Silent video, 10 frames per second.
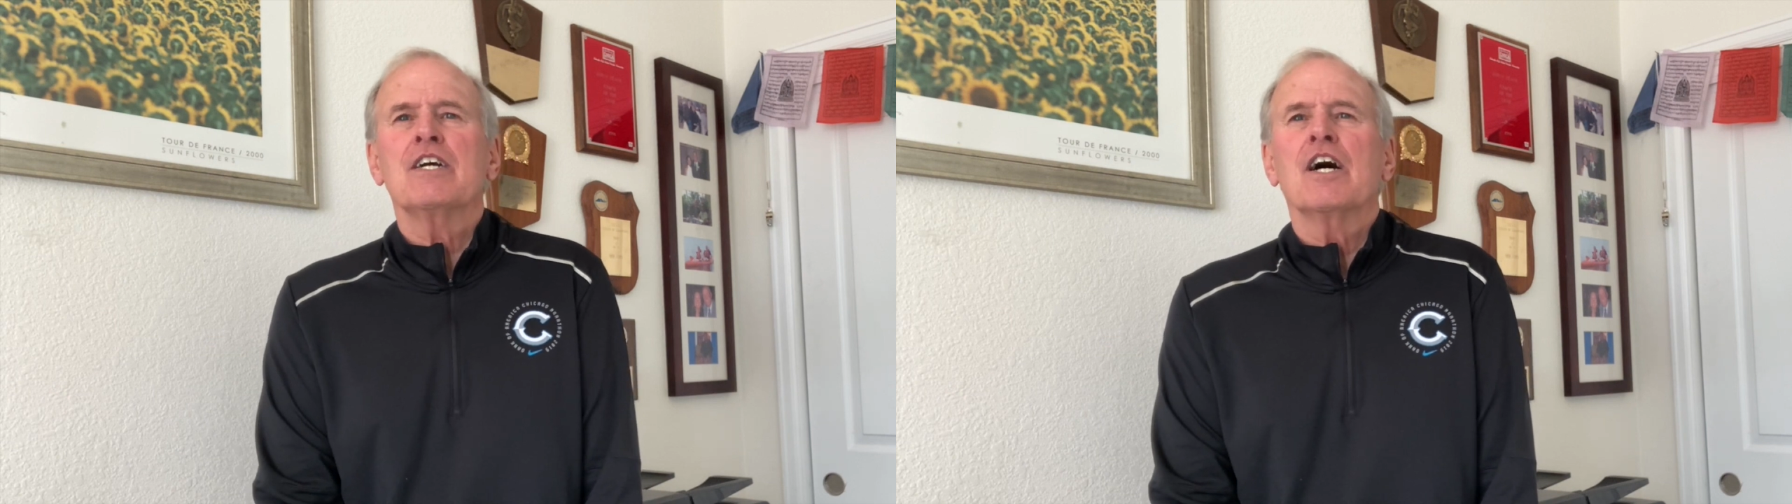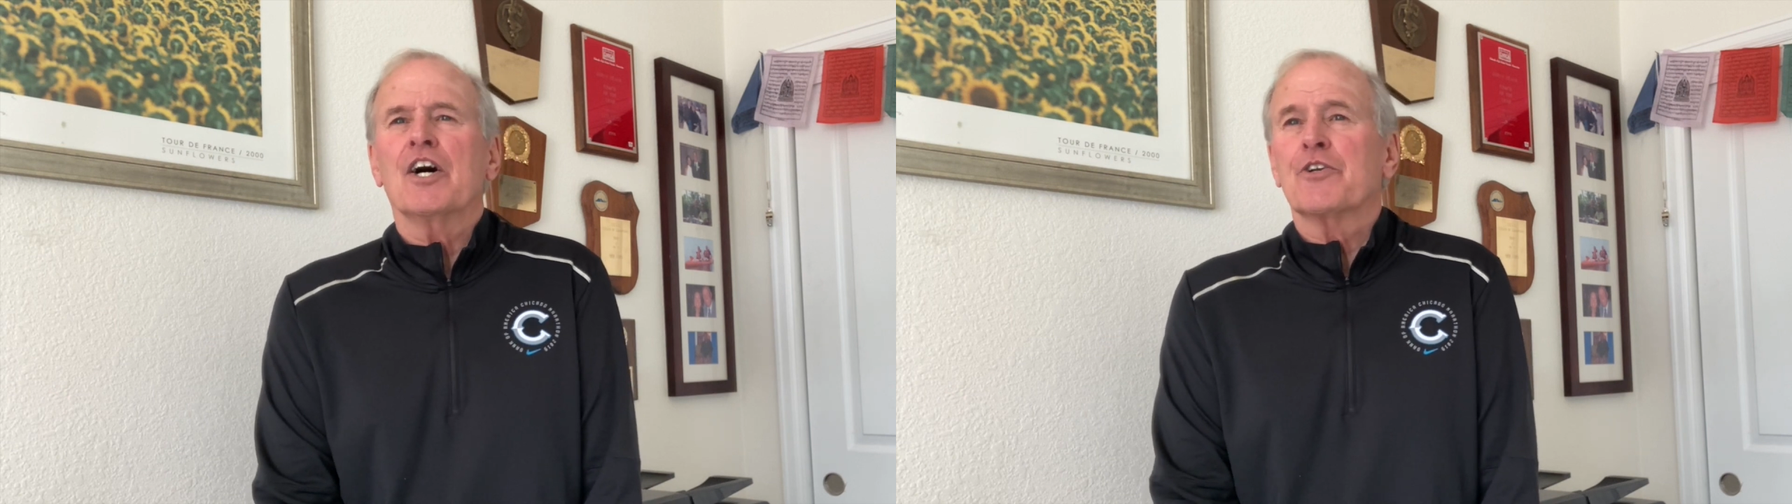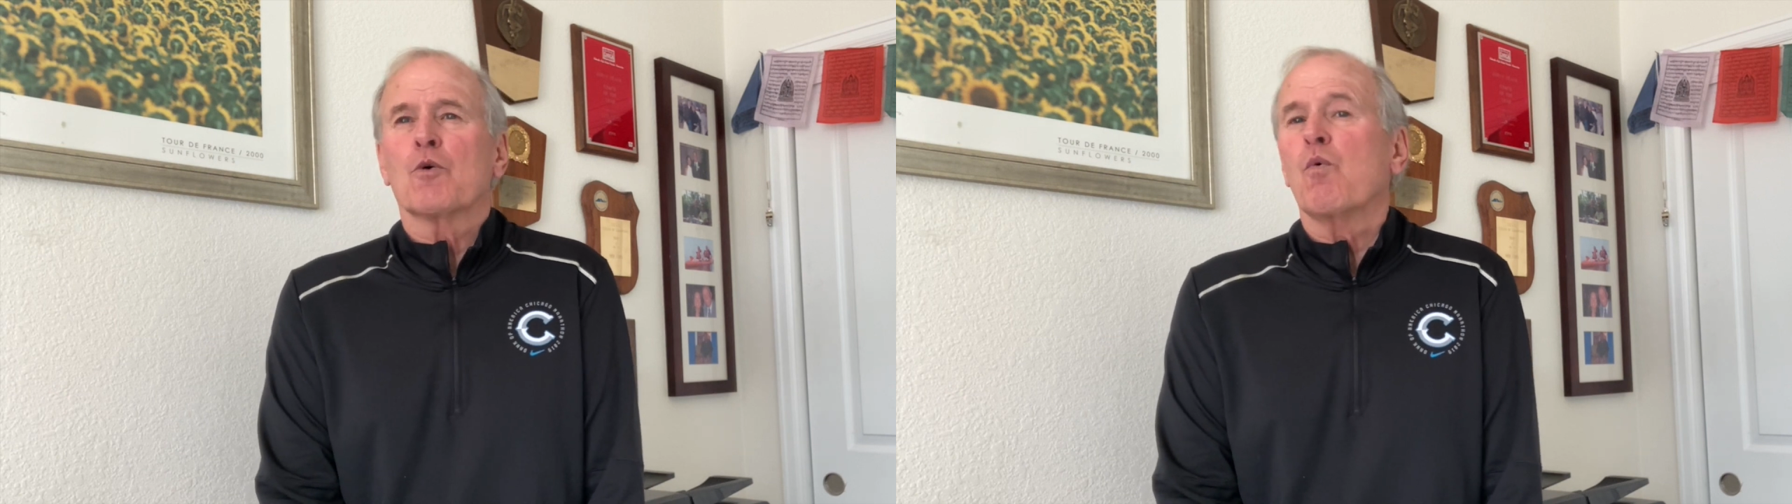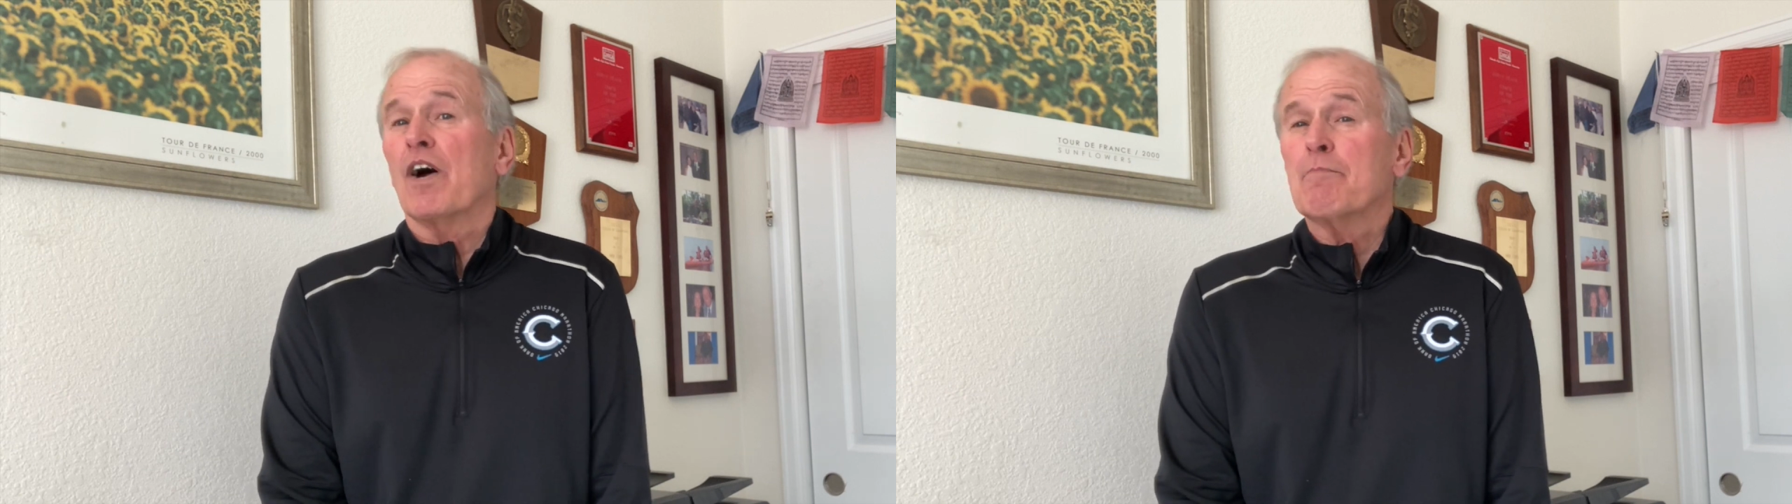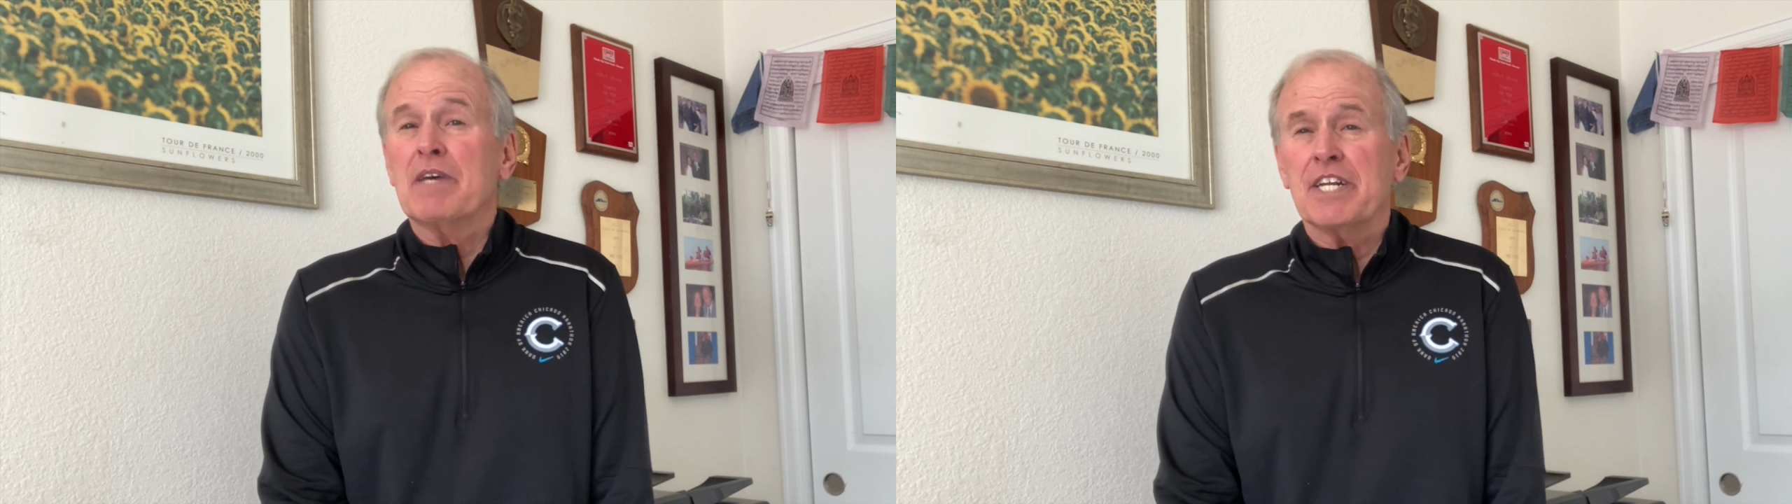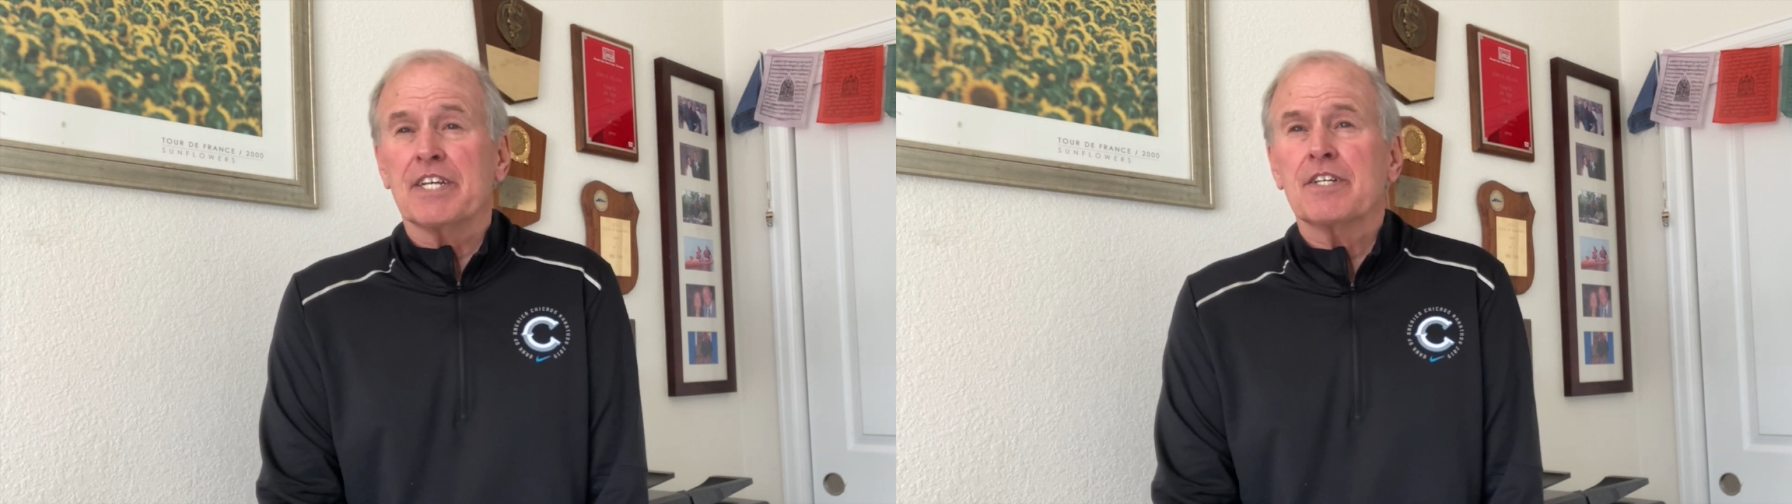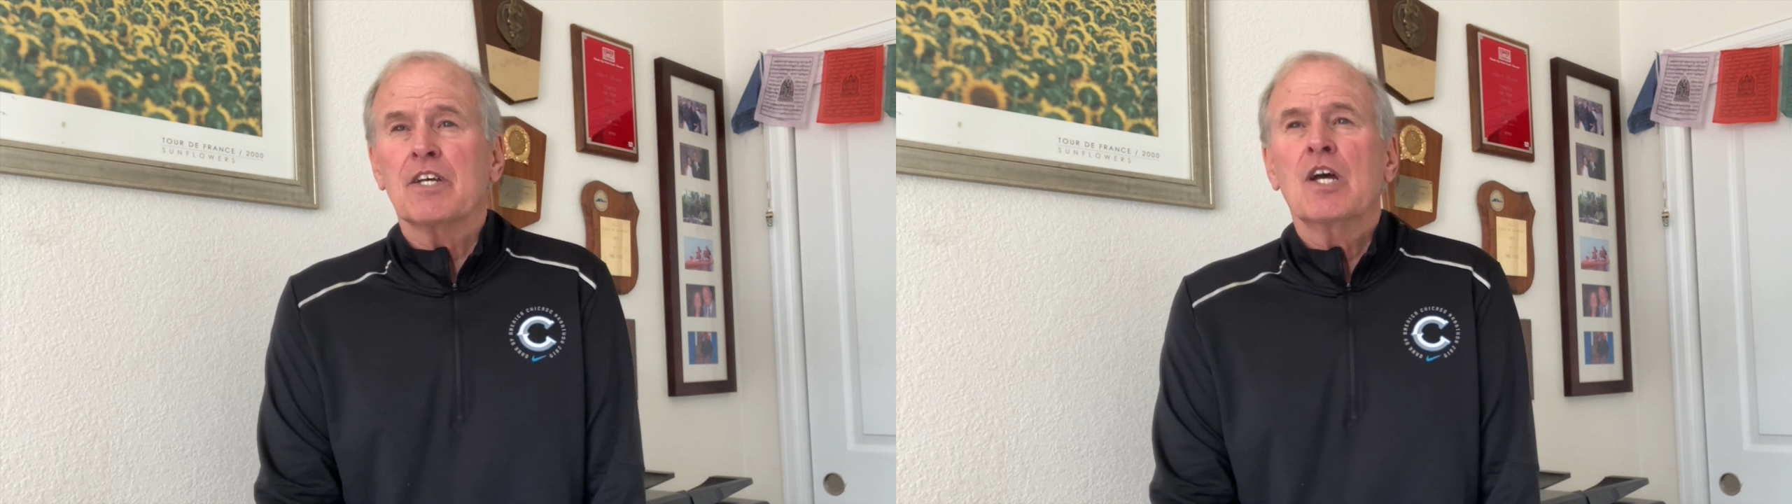under 1 minute